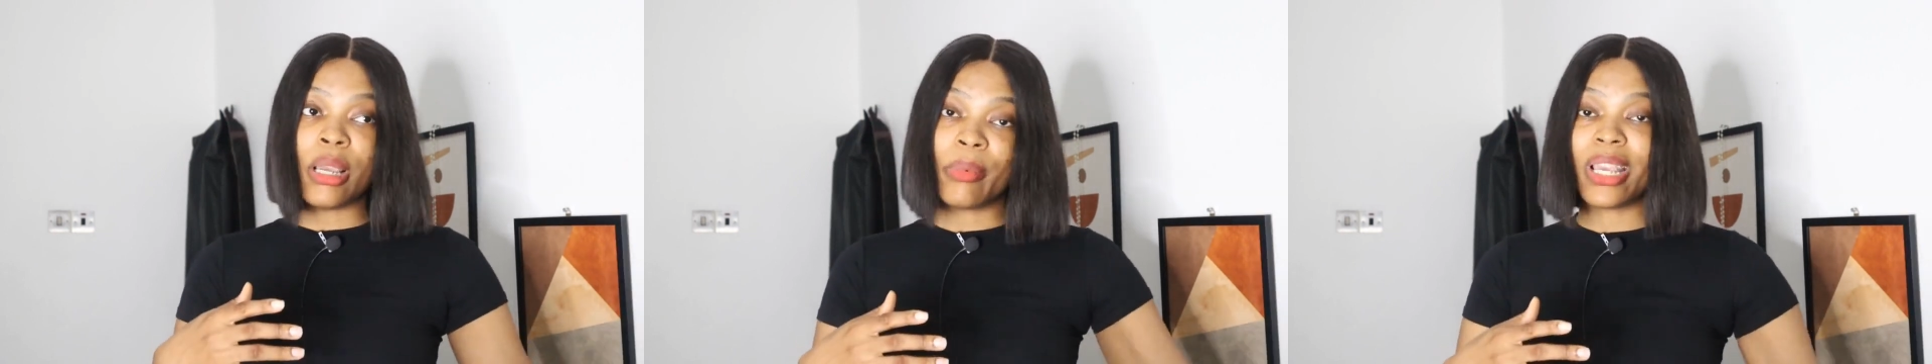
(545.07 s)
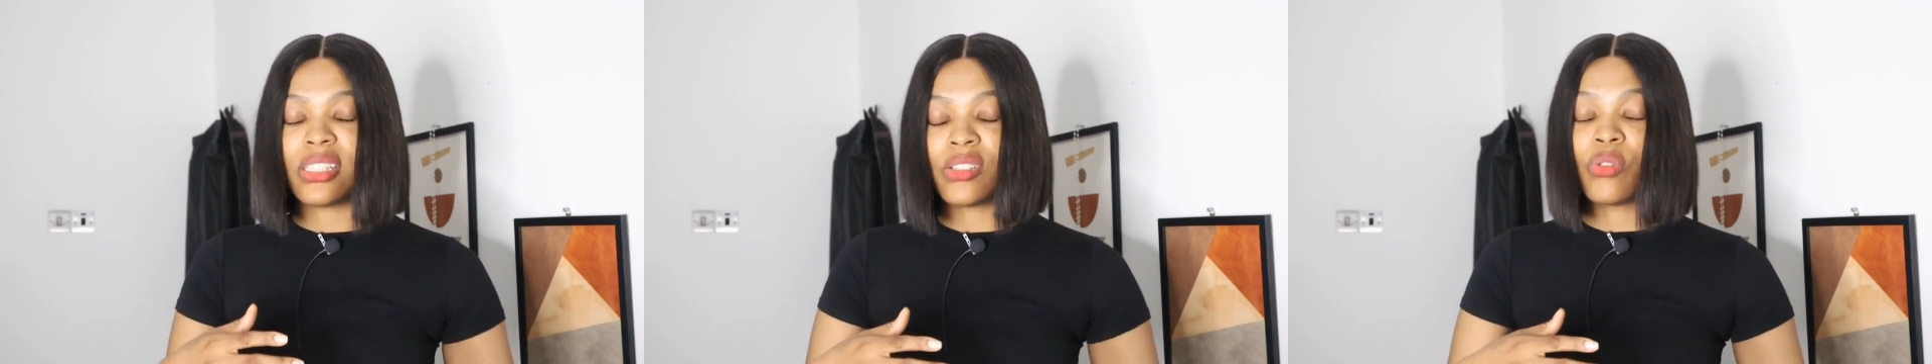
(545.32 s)

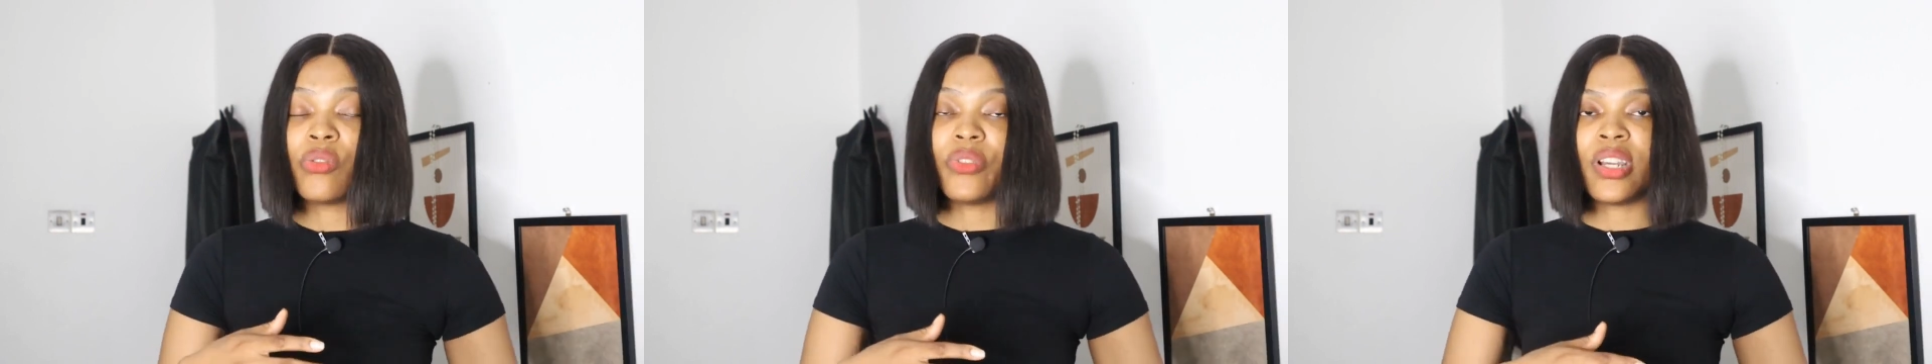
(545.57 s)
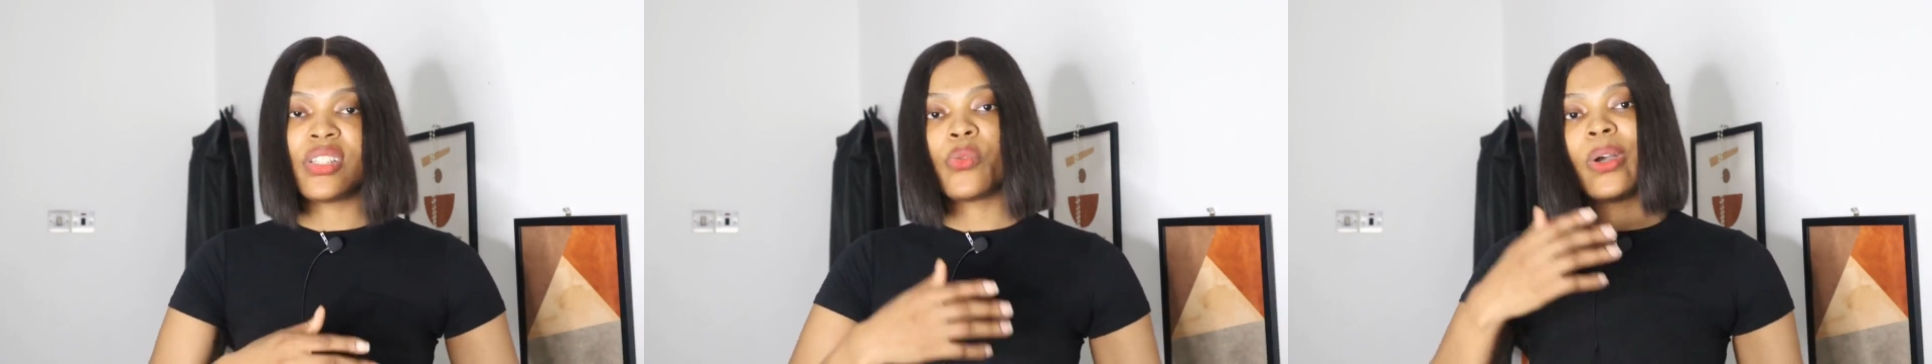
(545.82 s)
get his own
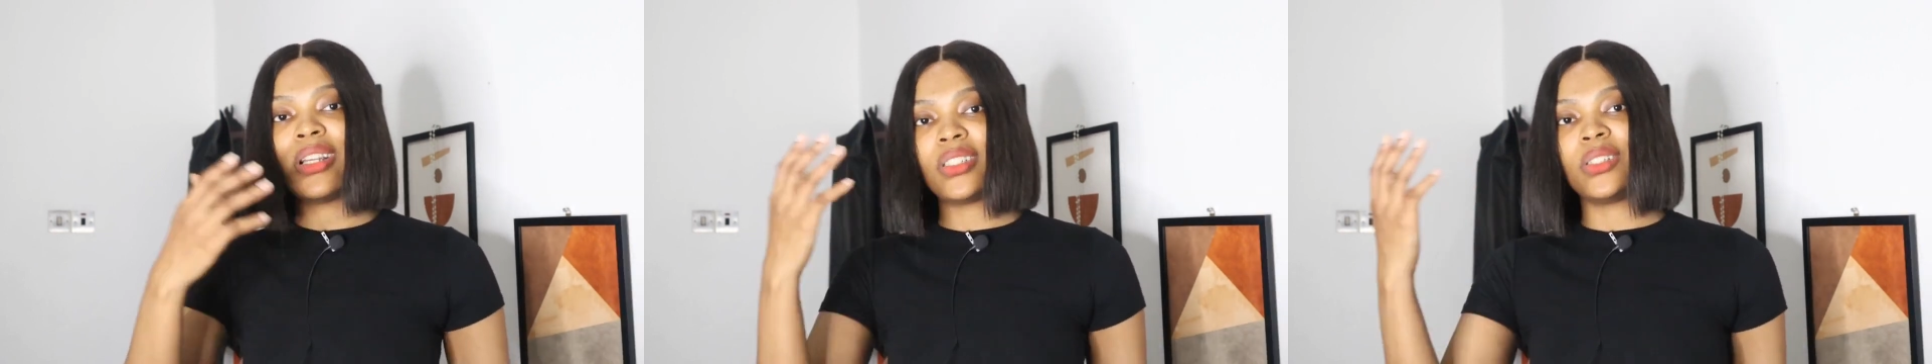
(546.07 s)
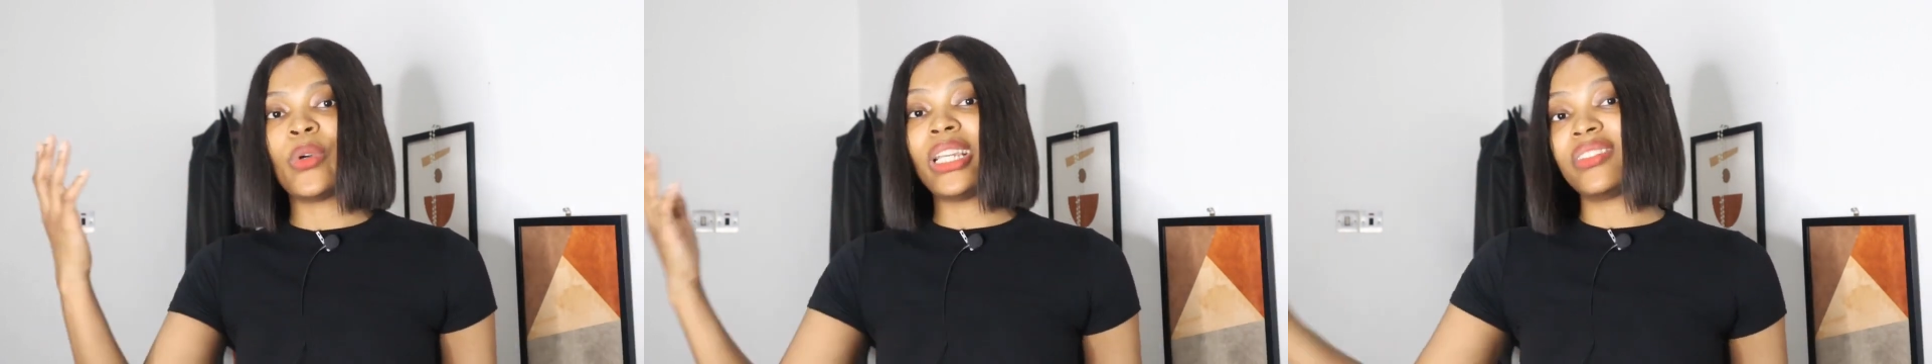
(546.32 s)
verse
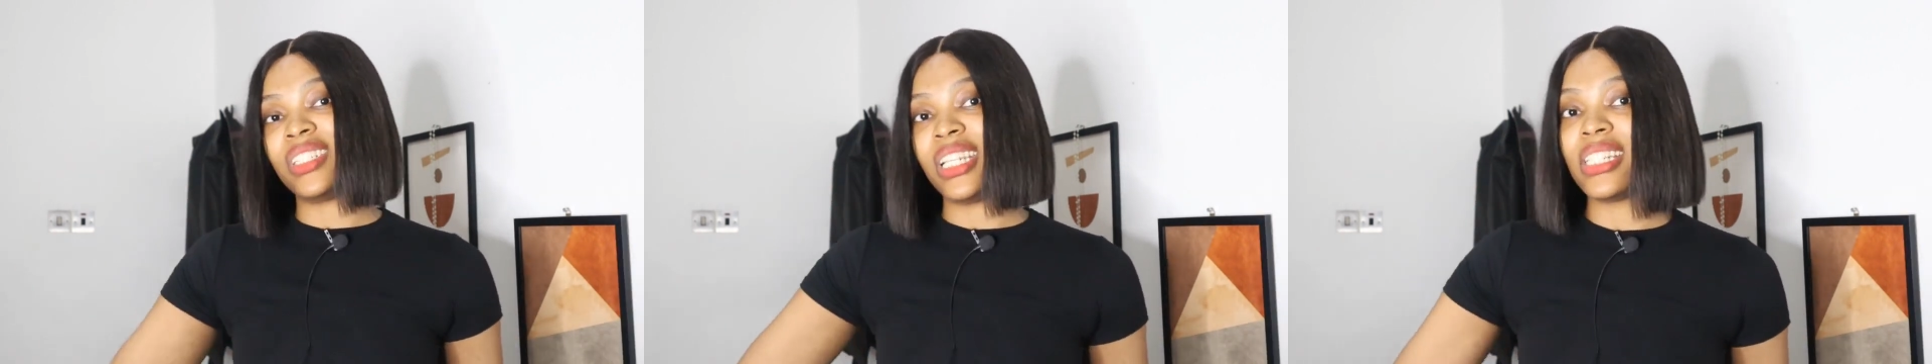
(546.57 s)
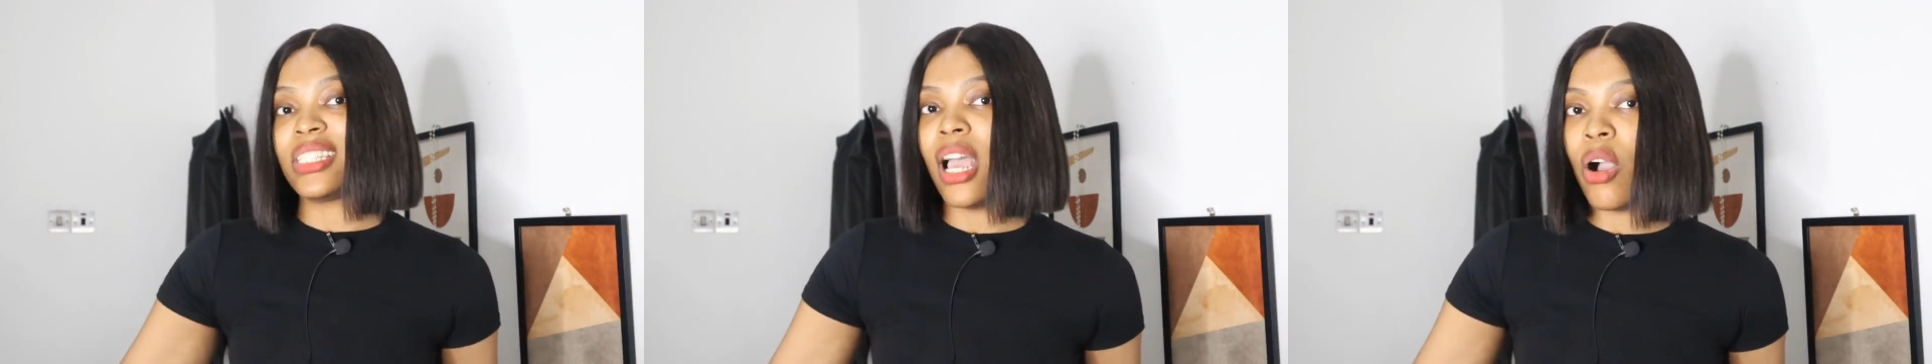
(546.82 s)
while she
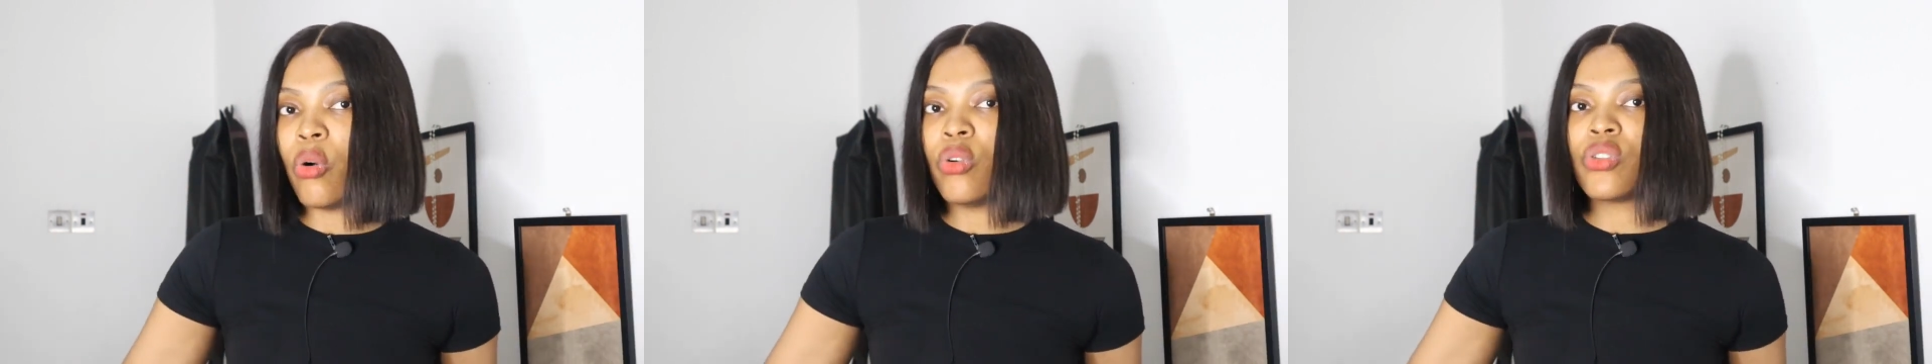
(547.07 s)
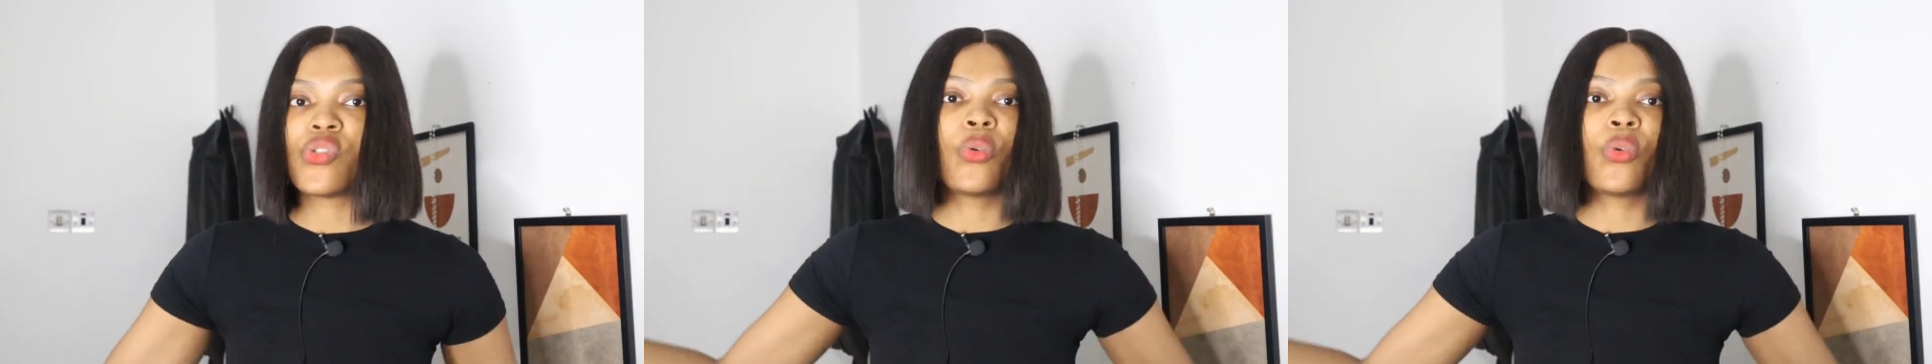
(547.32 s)
gets her own.